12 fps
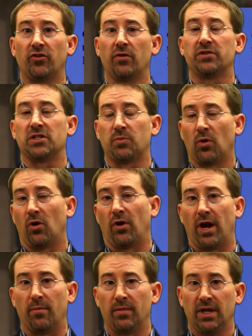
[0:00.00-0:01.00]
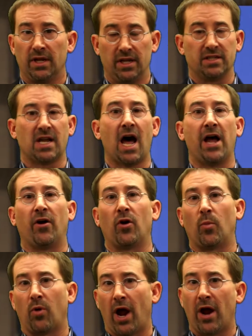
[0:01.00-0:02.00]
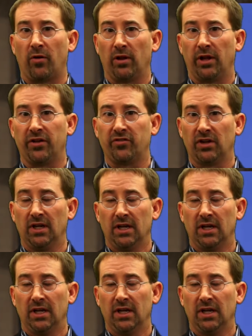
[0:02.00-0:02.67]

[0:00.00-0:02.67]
Services Program is high on our priority list,